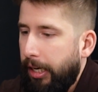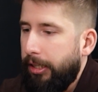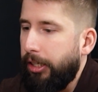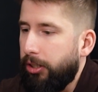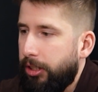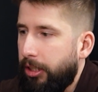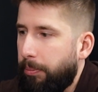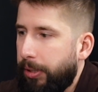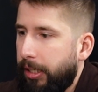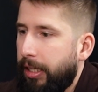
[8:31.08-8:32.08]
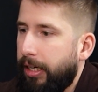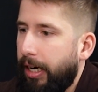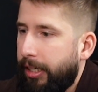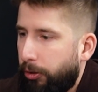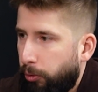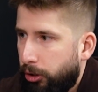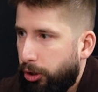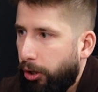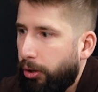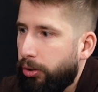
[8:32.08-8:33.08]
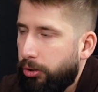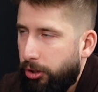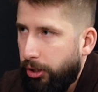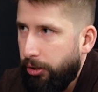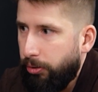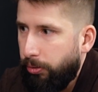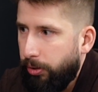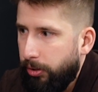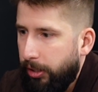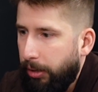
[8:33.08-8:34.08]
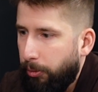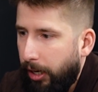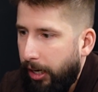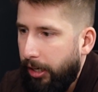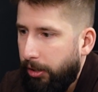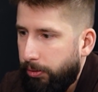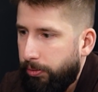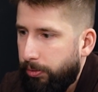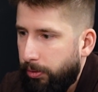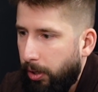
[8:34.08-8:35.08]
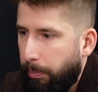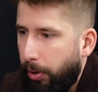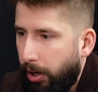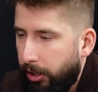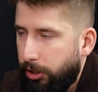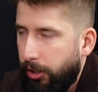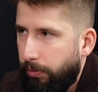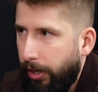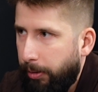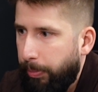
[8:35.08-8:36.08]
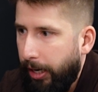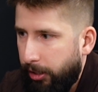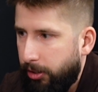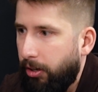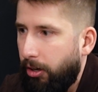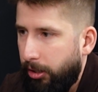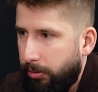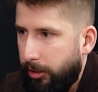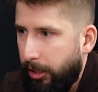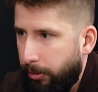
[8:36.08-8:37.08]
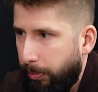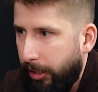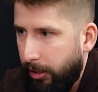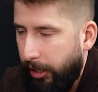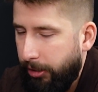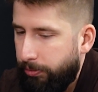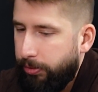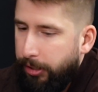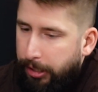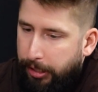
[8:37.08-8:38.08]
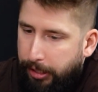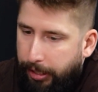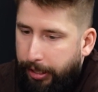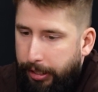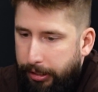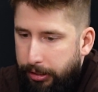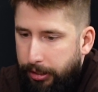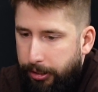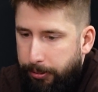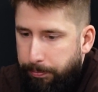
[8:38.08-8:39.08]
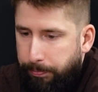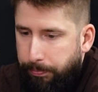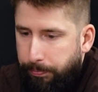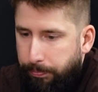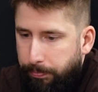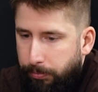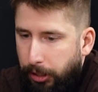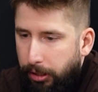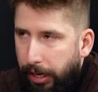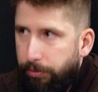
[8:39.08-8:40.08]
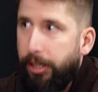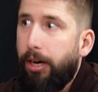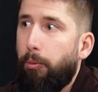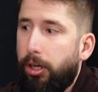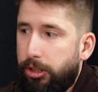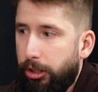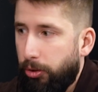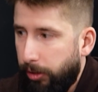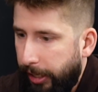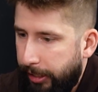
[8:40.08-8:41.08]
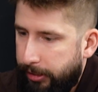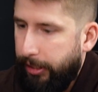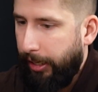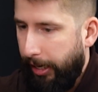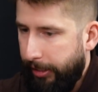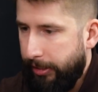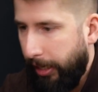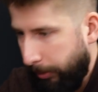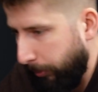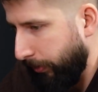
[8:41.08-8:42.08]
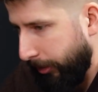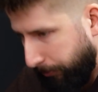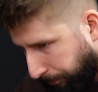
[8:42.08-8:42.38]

there's something that I can return to that will have a positive impact on kind of my life and the life that I want to create at any time of it.